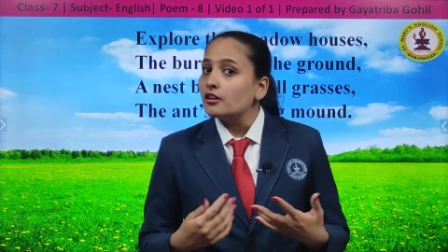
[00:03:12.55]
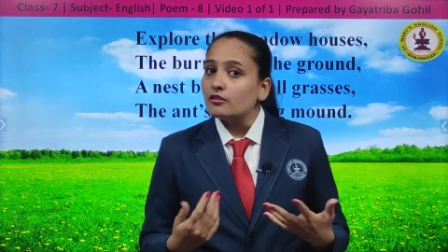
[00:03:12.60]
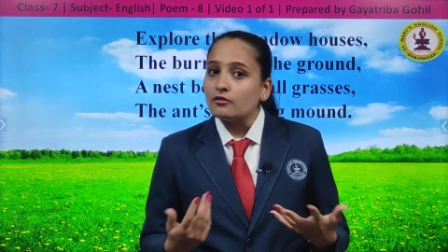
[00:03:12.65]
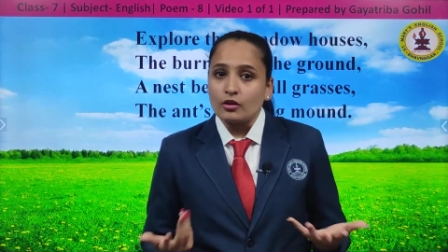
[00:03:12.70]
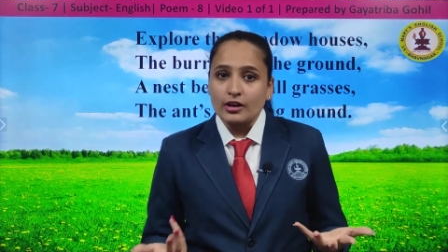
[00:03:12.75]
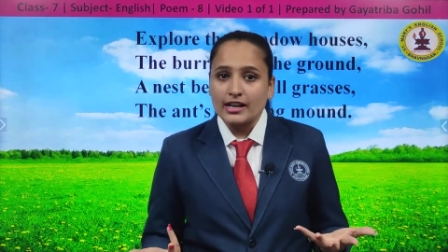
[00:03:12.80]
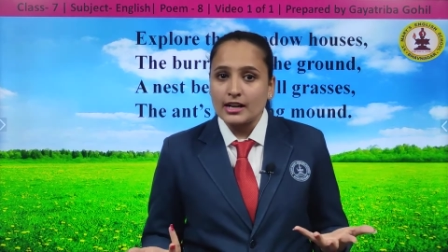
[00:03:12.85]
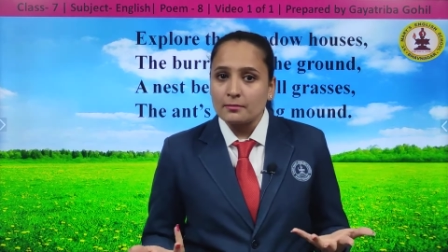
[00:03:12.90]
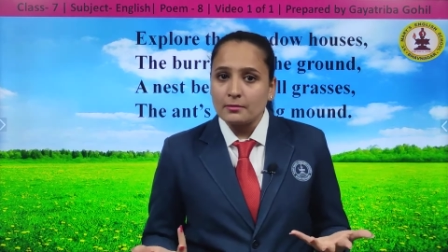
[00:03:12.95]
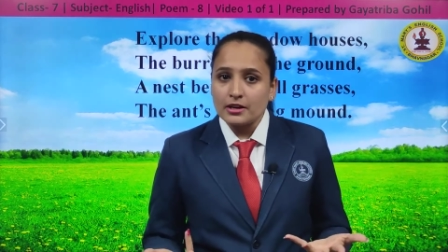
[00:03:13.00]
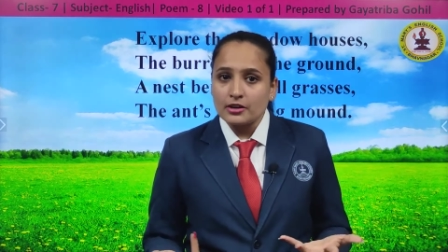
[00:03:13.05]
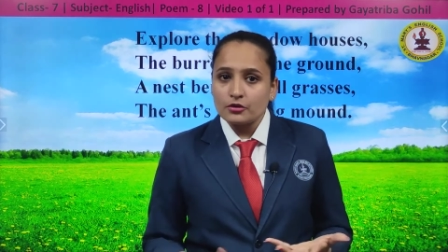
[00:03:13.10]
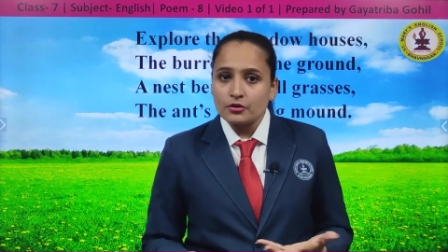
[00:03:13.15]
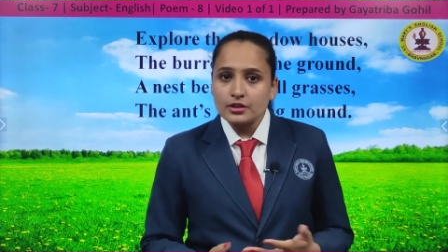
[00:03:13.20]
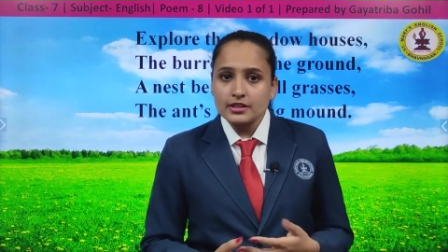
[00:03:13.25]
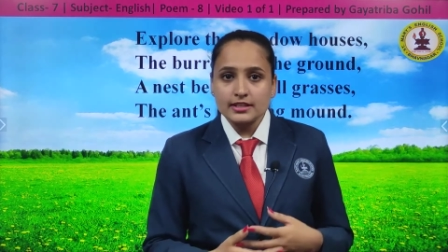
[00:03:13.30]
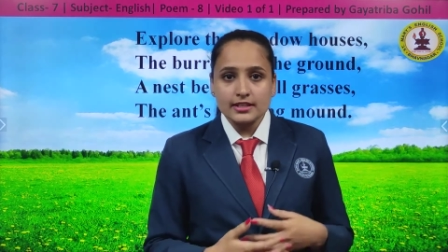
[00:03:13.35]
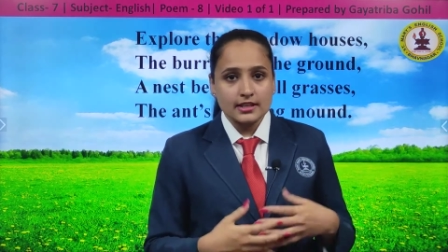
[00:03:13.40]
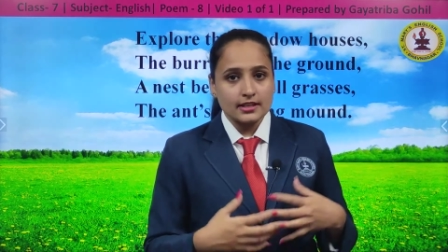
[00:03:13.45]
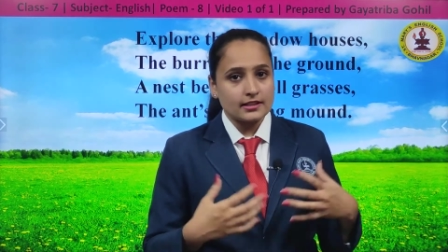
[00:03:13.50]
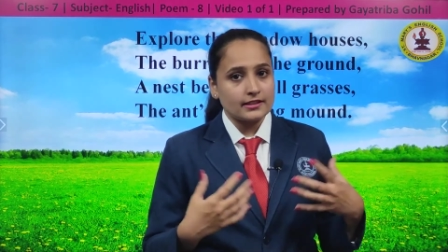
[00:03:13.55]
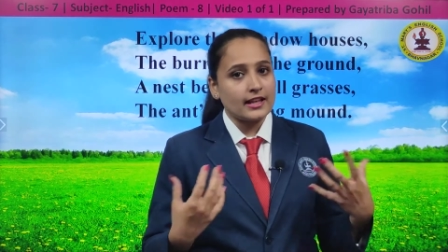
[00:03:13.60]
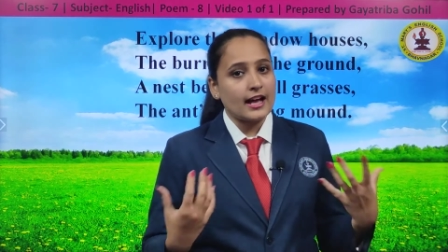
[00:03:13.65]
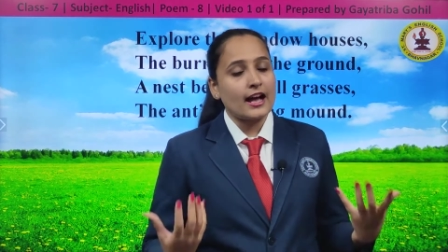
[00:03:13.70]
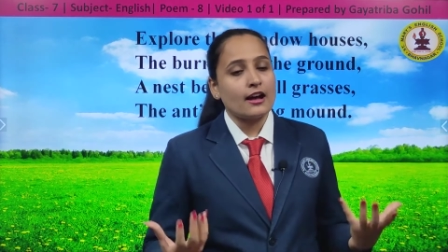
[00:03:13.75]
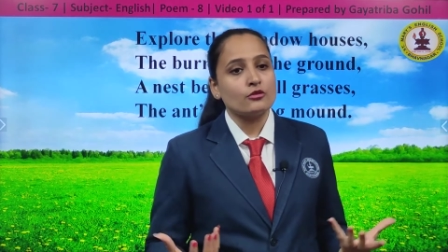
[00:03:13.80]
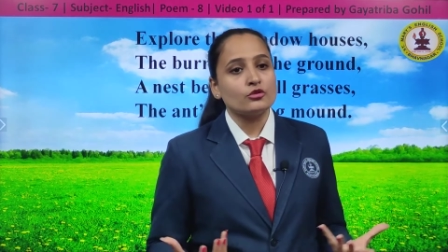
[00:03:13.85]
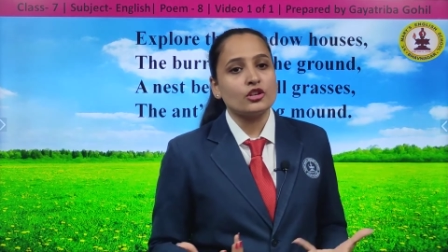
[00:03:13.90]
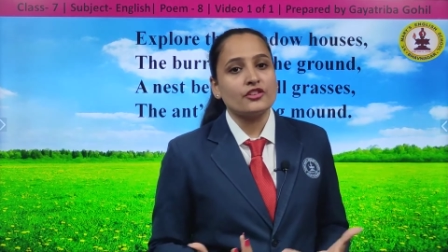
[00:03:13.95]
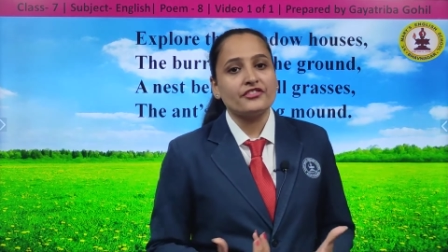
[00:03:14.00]
What are burrows? The
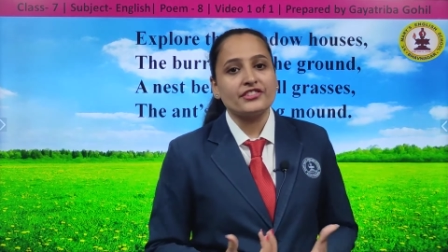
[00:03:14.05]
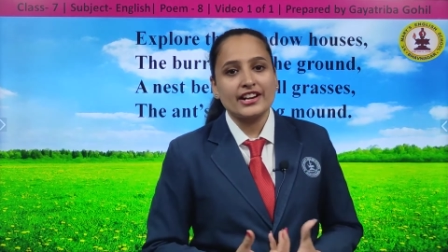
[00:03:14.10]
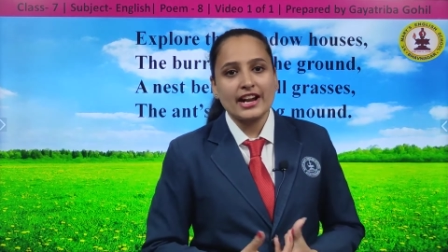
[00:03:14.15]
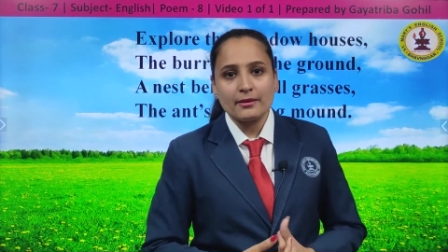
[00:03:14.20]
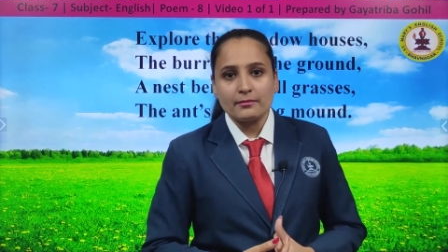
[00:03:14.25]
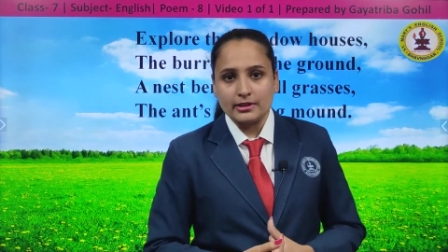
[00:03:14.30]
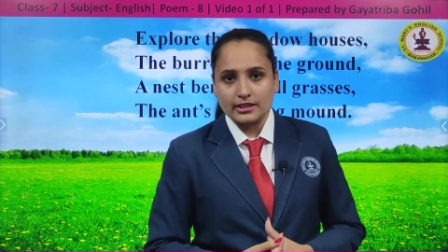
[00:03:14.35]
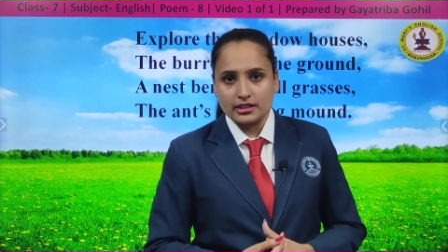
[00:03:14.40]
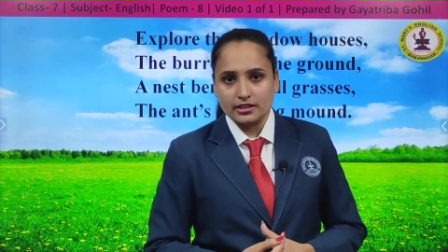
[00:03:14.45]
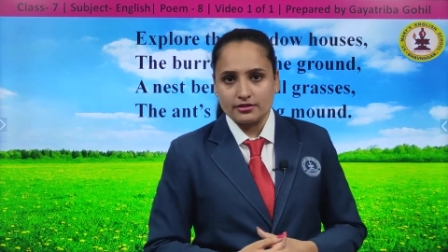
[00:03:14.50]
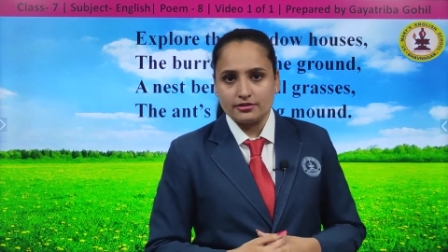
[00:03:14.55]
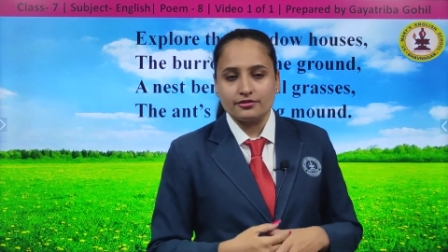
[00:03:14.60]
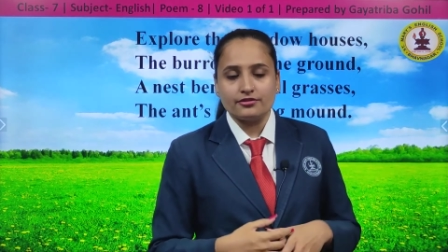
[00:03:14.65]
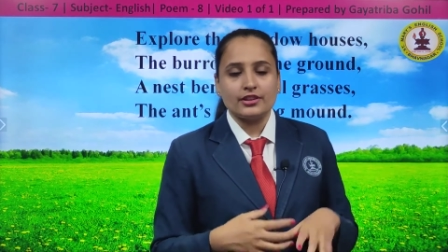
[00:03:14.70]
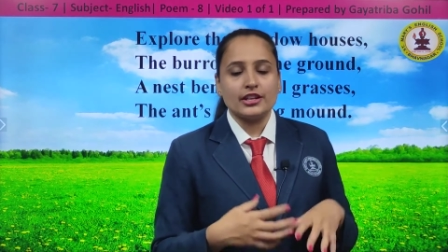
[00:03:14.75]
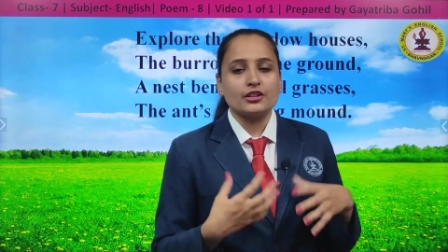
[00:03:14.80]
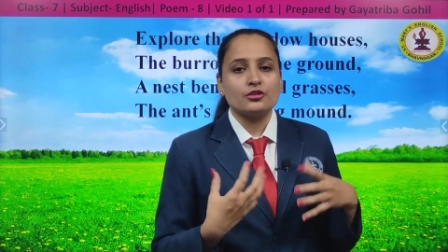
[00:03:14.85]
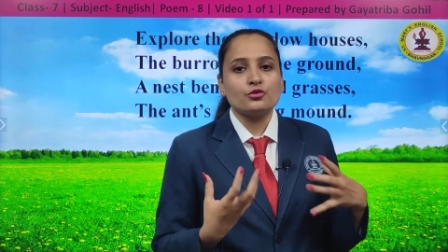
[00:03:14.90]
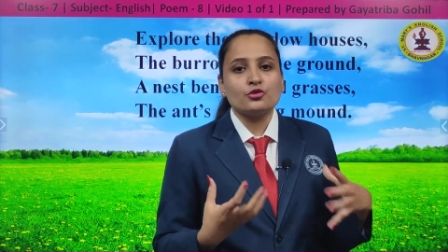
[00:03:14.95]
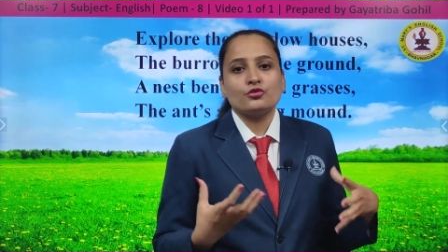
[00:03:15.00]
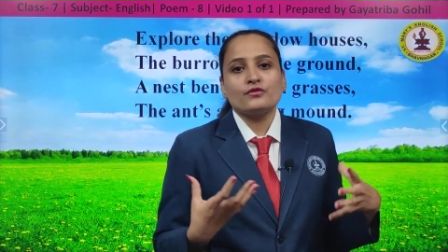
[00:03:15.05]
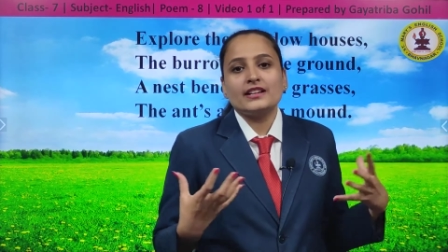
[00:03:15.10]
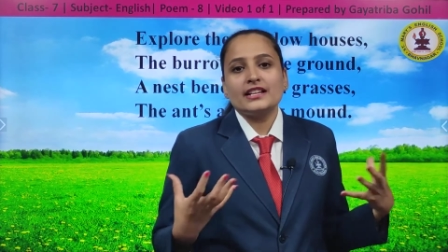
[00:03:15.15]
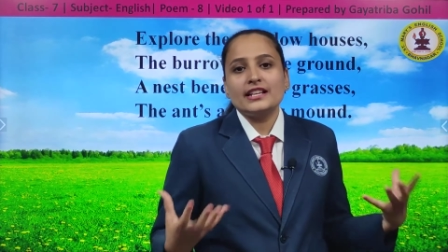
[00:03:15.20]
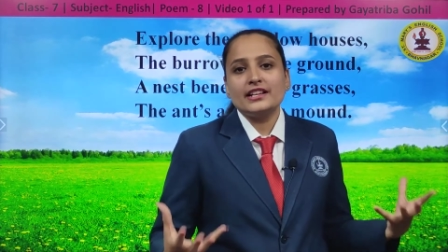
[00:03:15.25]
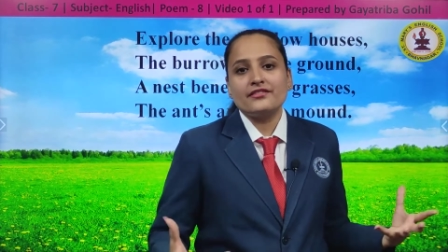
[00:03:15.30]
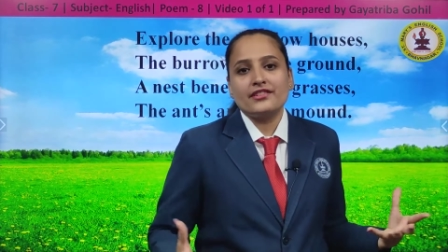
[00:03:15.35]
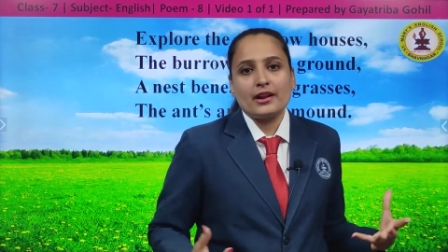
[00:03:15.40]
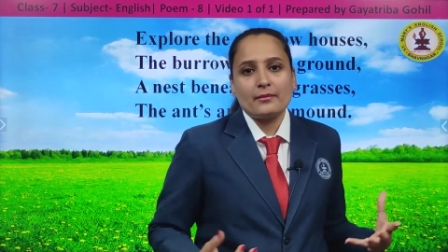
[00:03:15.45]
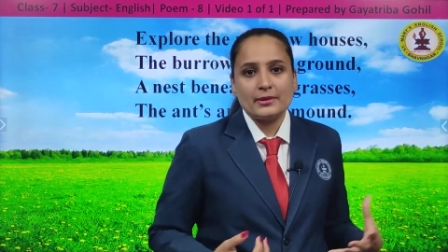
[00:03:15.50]
house of a rabbit where usually
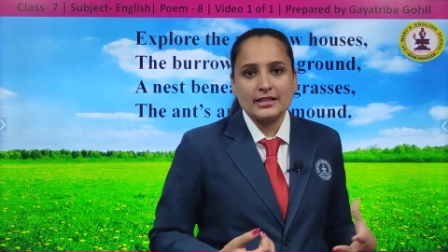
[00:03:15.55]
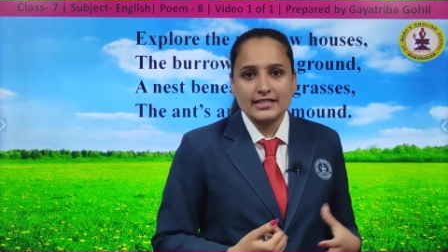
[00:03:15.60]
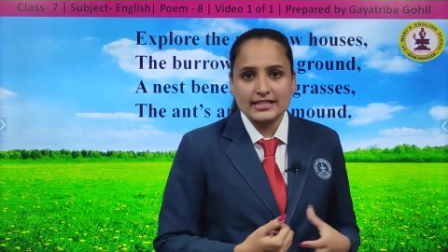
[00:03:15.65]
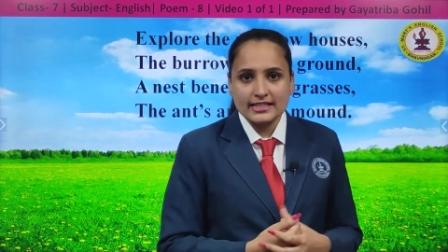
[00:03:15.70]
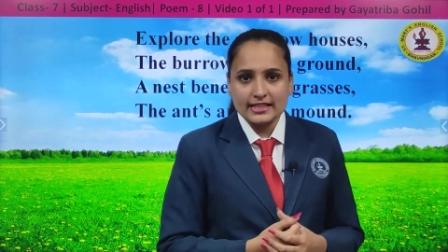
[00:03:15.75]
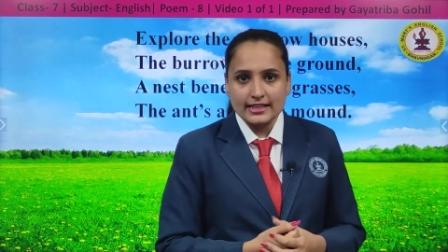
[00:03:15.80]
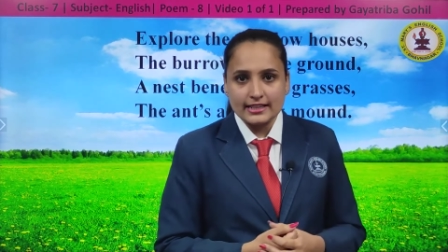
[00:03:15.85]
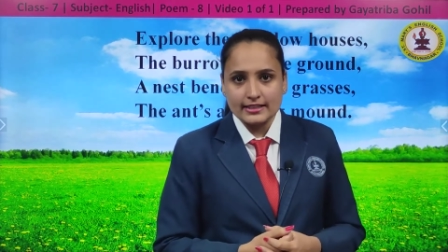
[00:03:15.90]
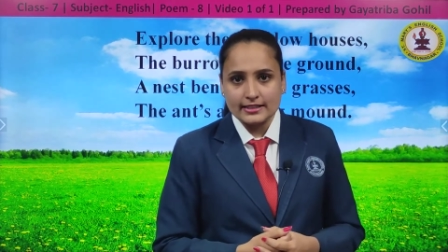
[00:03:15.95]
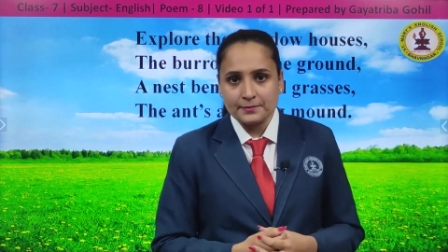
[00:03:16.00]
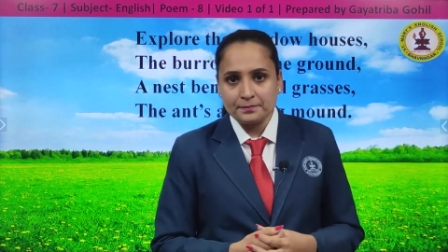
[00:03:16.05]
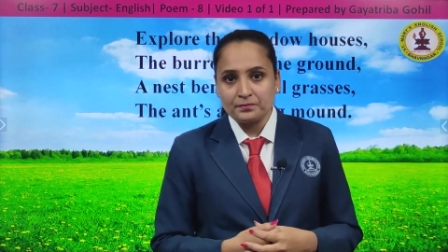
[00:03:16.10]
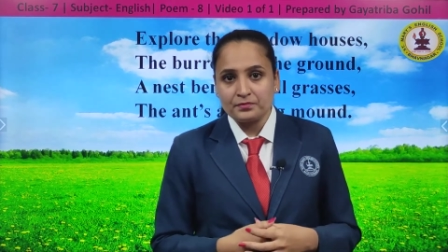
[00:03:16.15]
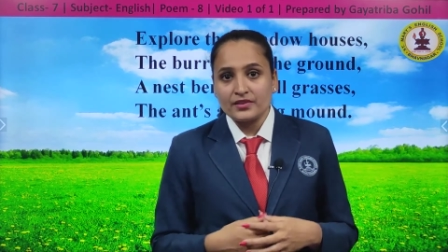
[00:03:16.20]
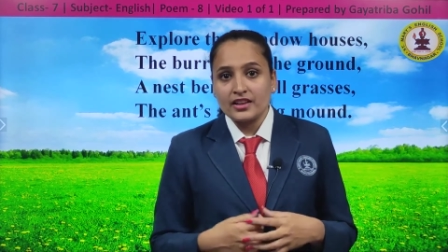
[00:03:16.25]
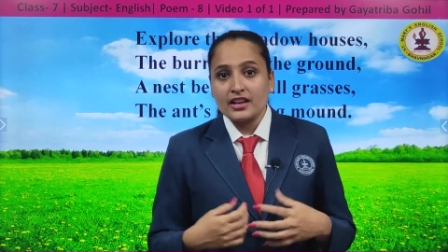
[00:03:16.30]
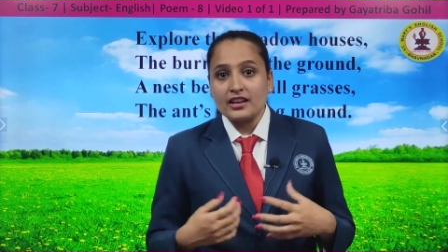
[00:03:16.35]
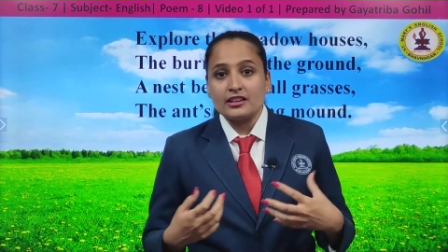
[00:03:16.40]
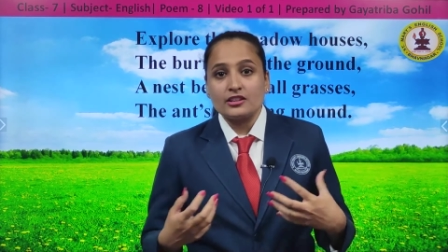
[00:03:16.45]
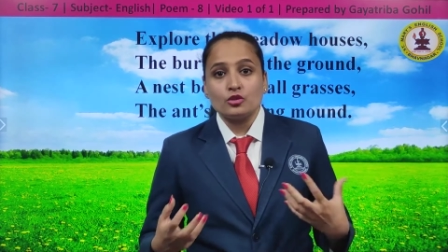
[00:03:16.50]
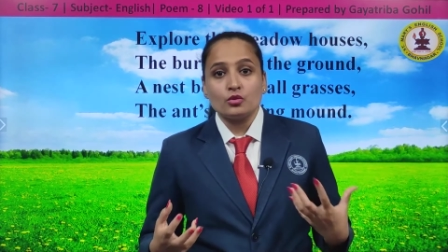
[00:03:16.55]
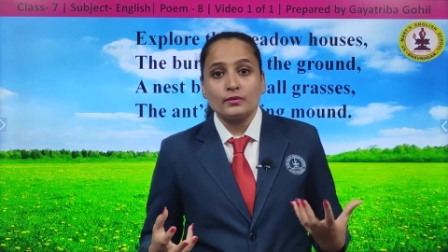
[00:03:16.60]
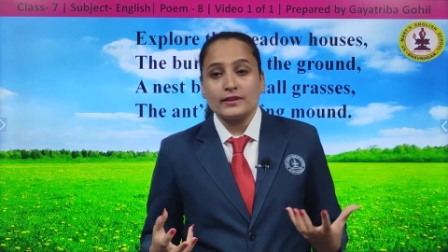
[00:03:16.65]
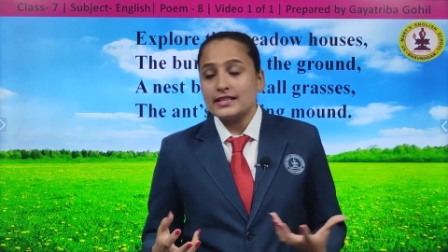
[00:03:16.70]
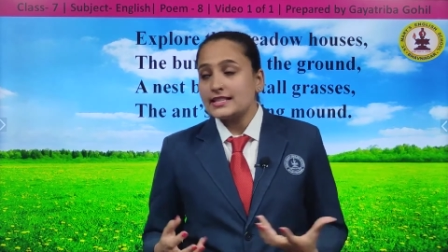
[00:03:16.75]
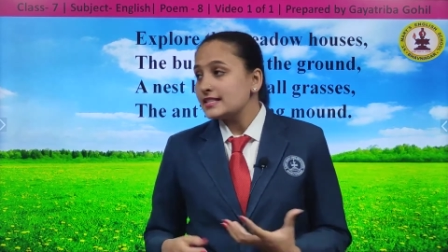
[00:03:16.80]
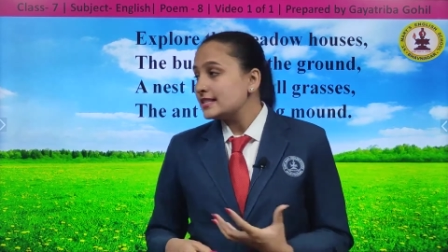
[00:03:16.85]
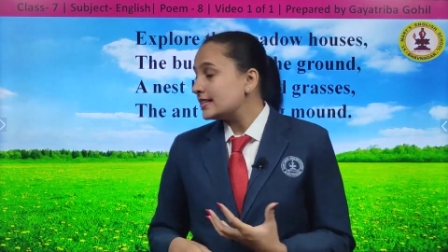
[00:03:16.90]
rabbit stays. You will